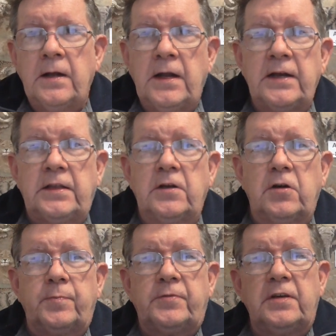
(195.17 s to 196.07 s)
like the
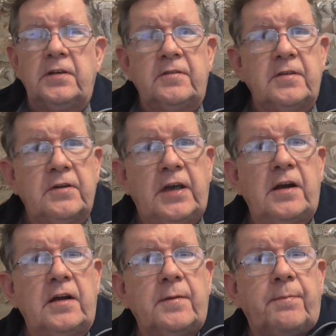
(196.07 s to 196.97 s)
Guptas, they'll
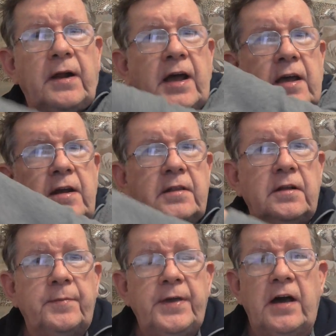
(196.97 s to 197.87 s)
get on a plane
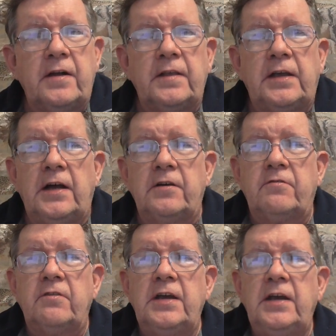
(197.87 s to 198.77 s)
and they'll be out of the
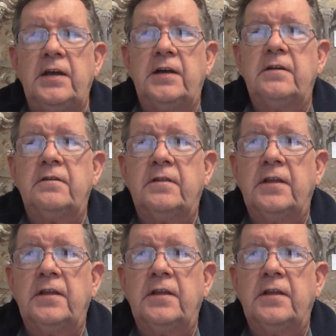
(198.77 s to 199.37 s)
country and